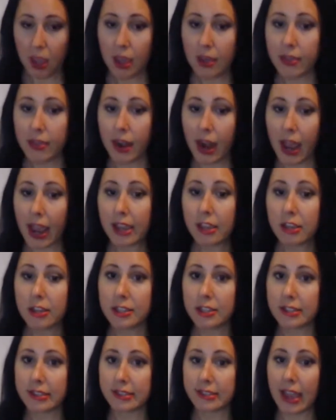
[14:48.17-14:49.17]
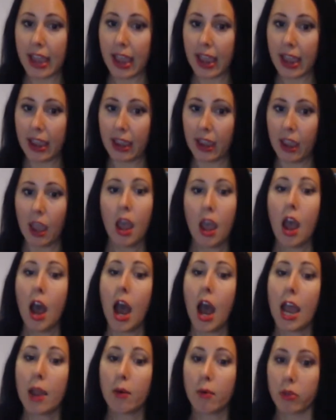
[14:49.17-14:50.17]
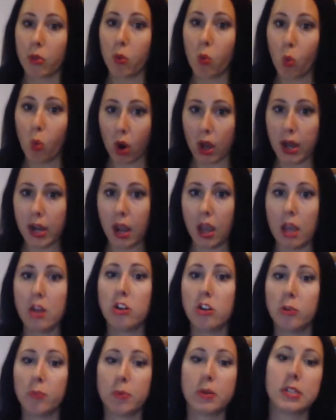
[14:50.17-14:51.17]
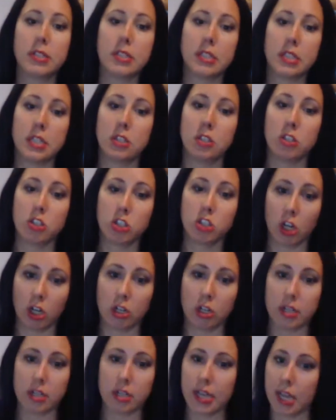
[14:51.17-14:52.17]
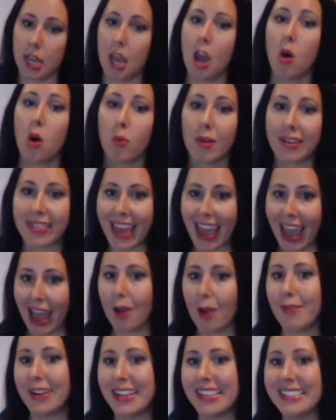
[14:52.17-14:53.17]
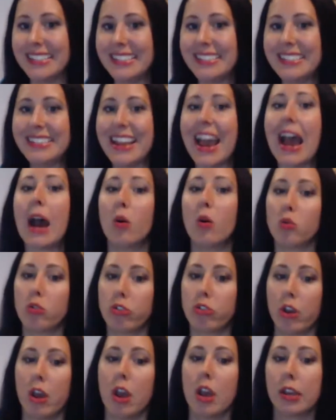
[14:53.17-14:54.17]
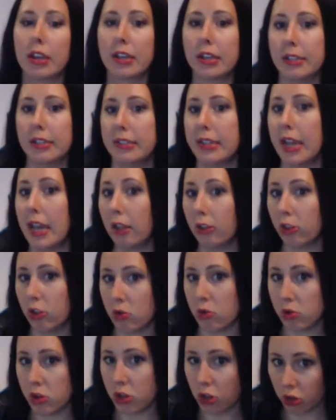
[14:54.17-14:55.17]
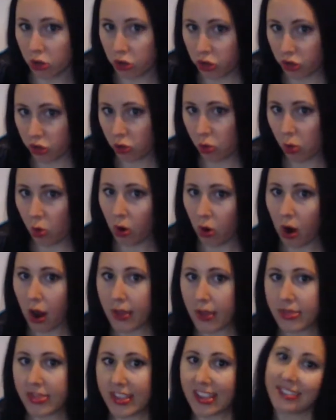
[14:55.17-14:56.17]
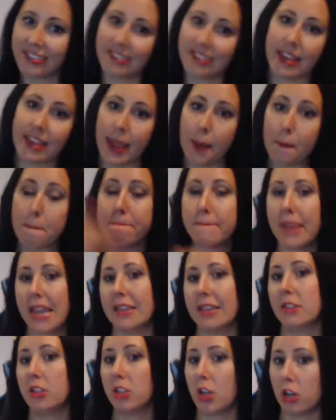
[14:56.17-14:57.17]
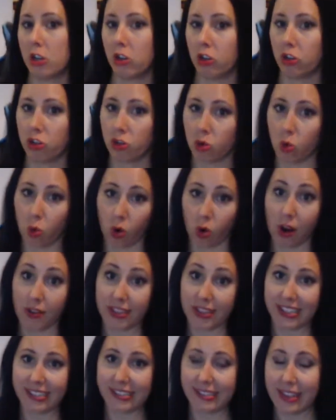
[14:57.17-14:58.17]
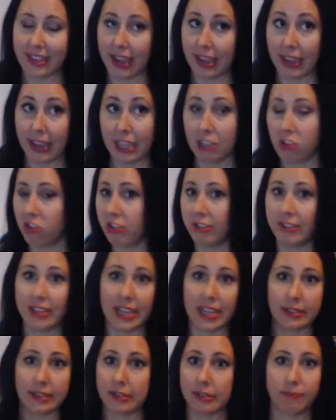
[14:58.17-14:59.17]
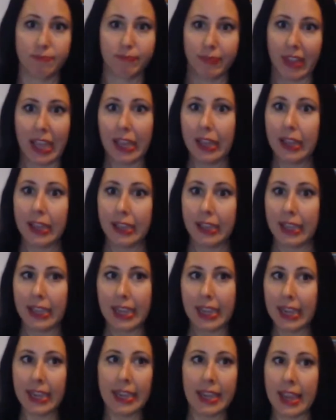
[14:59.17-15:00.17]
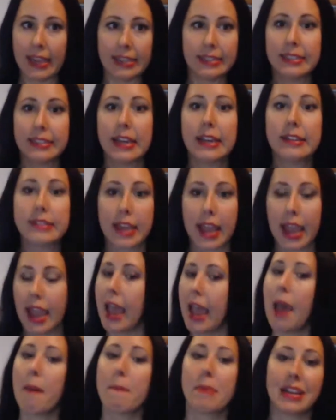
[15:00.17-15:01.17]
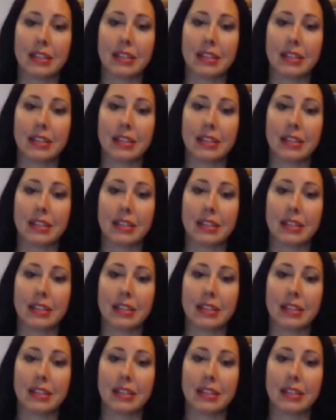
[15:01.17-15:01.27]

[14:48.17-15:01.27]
that I could say I with 100% certainty, without a doubt, could tell you your score on this thing based on your score on this thing. It's just, it doesn't happen.